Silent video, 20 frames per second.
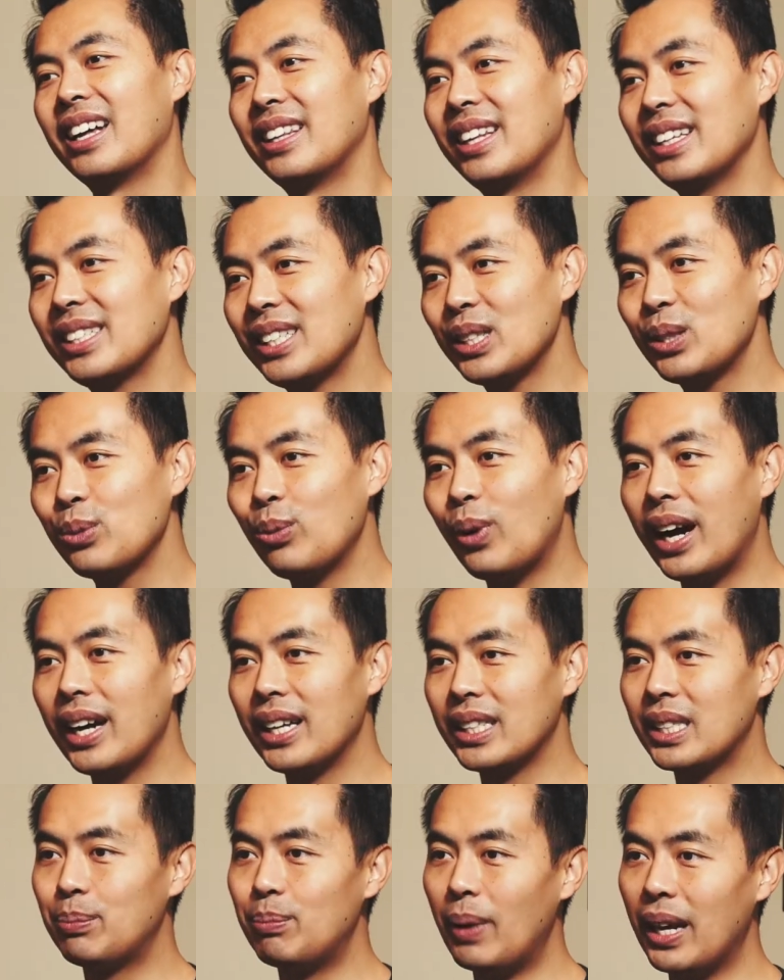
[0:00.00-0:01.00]
This is why
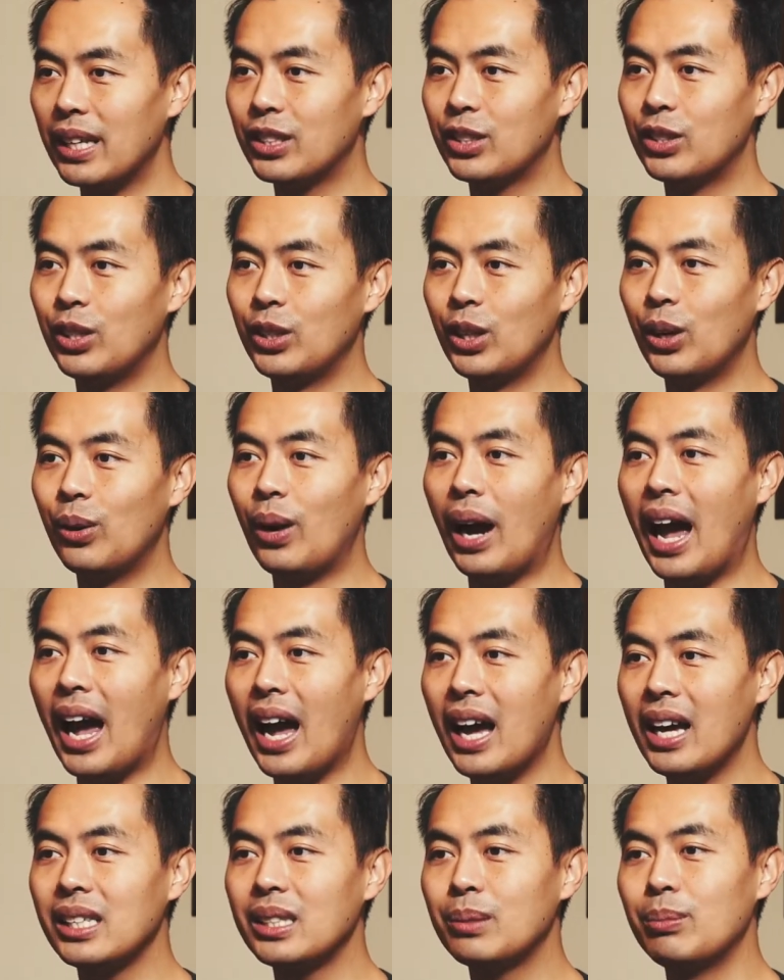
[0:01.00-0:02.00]
it's best to know
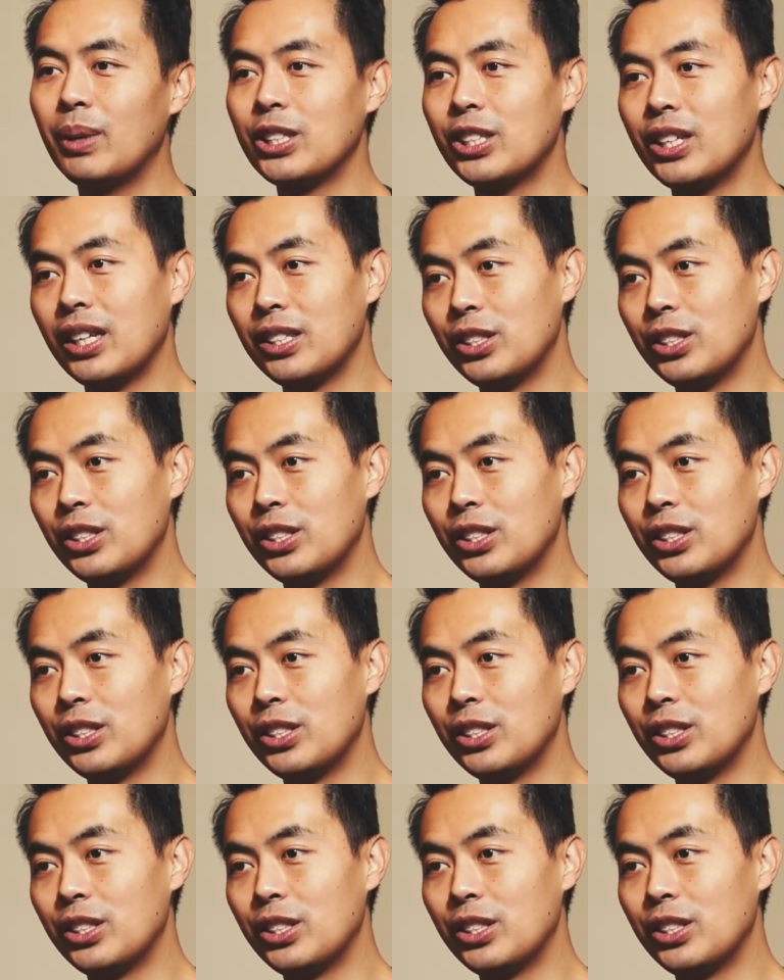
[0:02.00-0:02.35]
as much